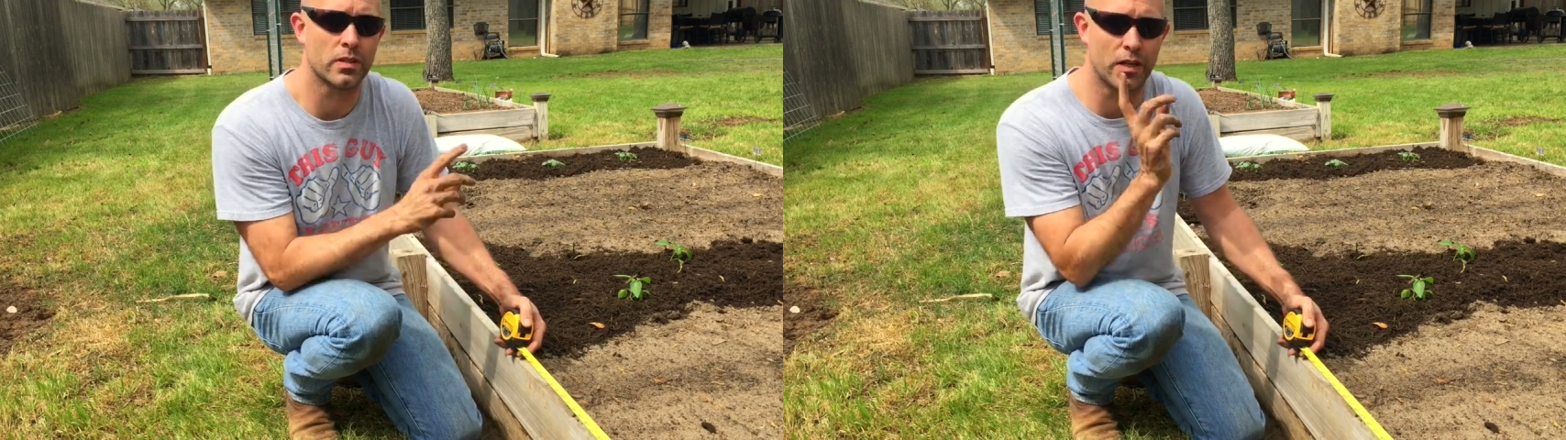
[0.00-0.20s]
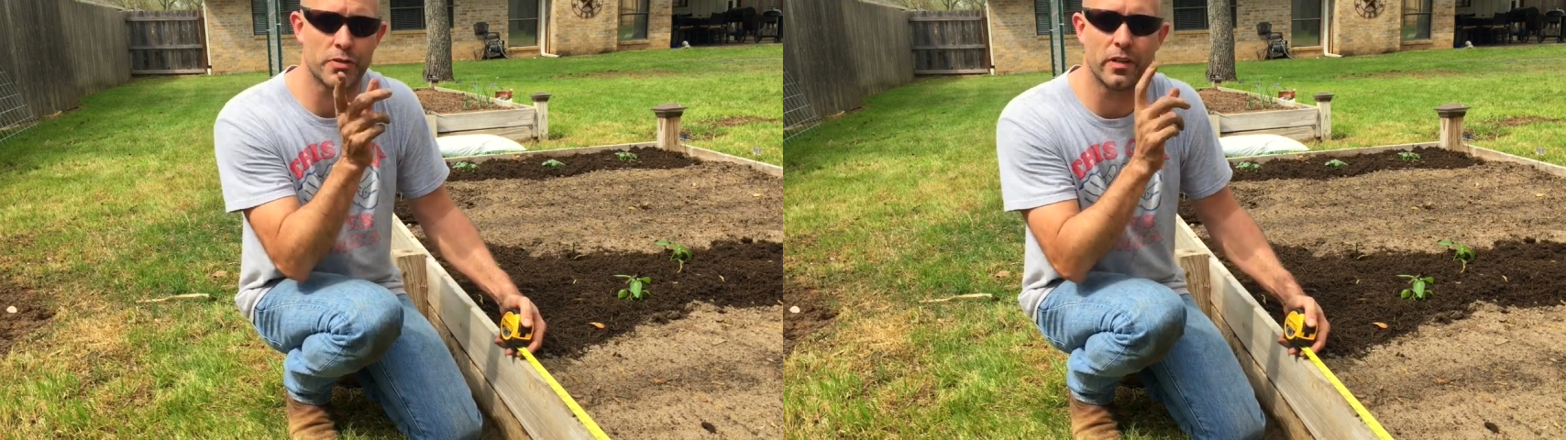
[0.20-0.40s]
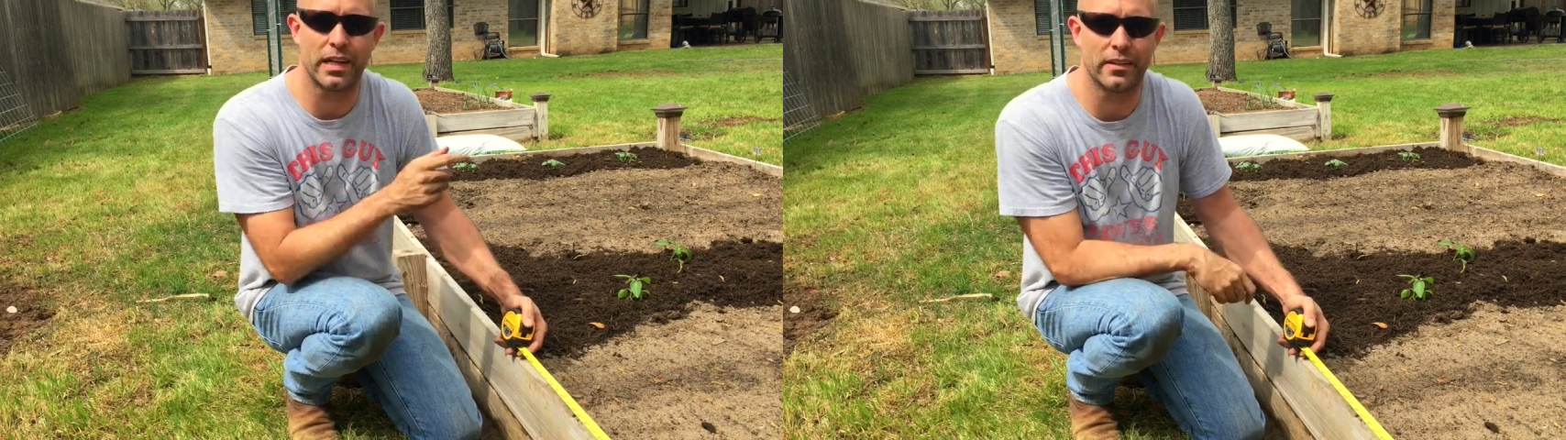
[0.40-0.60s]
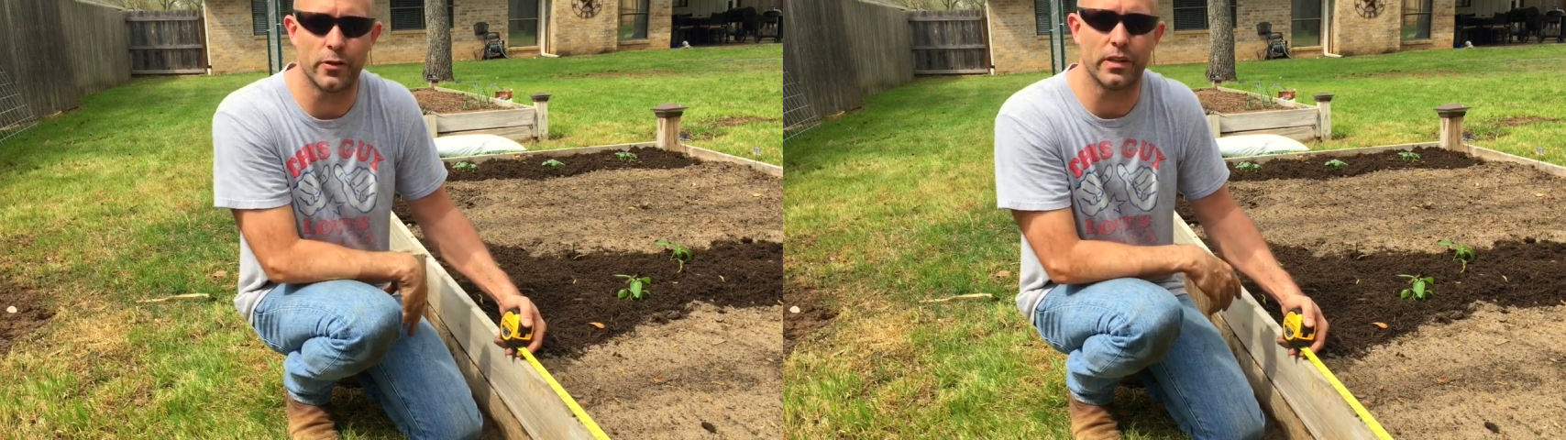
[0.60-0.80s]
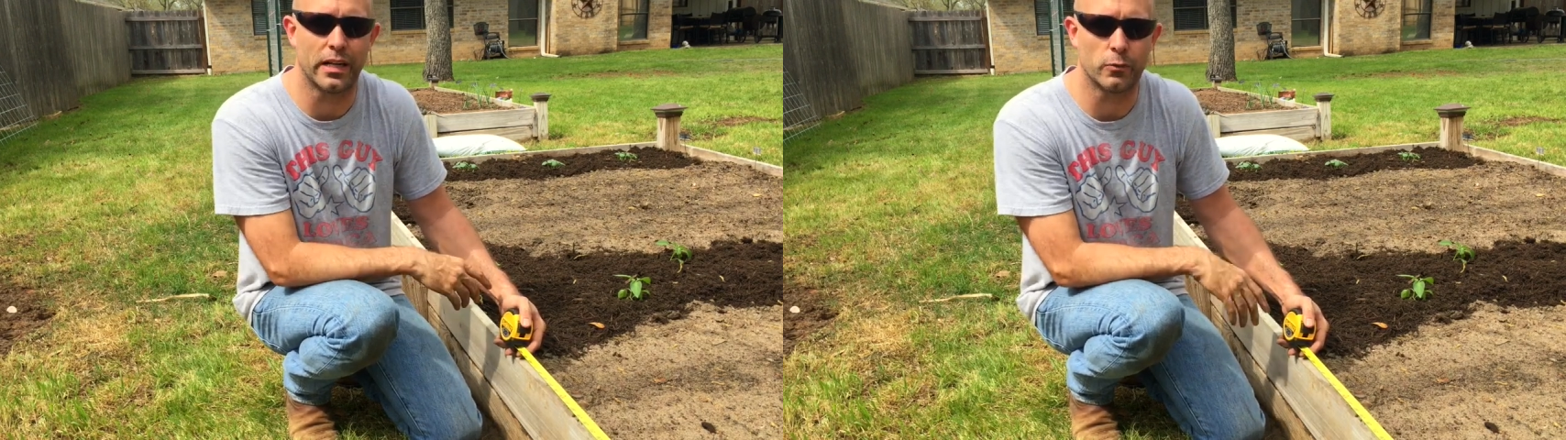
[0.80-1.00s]
So I'll show you how to
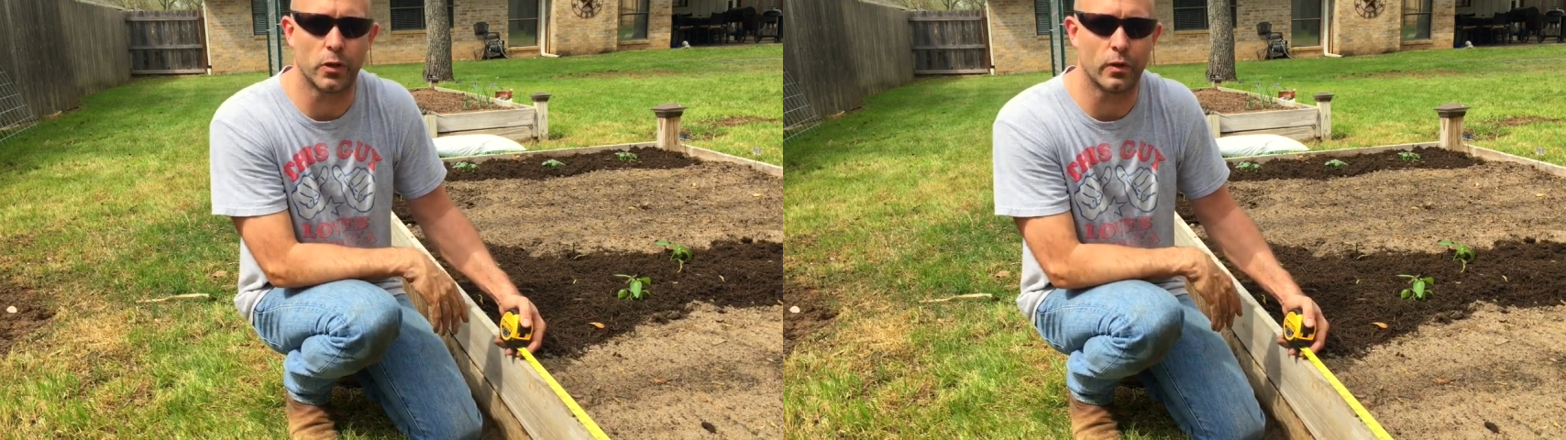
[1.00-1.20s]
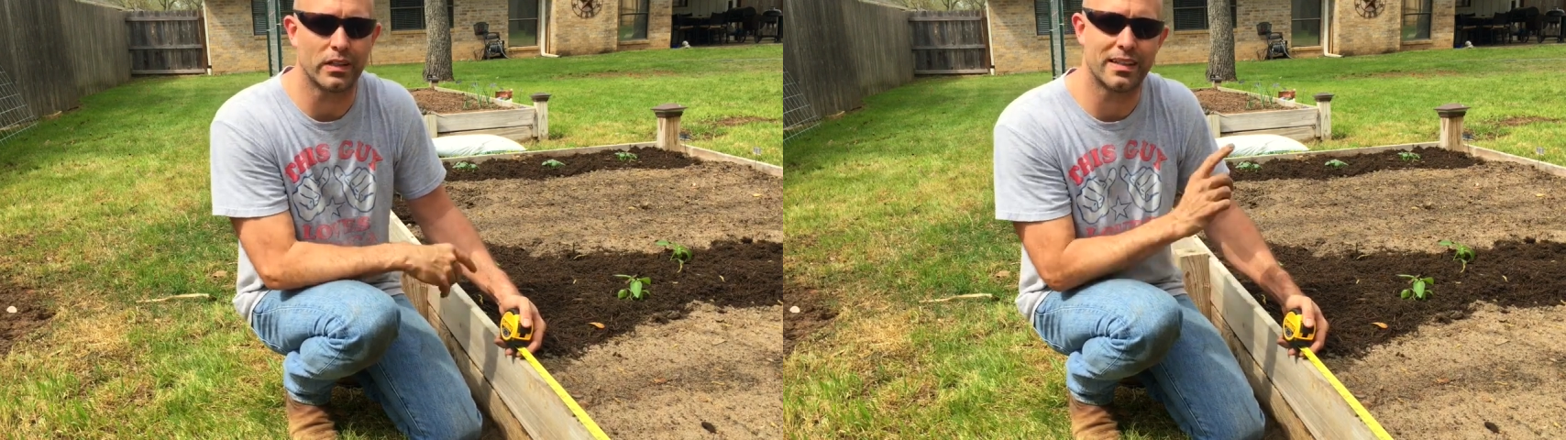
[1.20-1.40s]
do that real quick.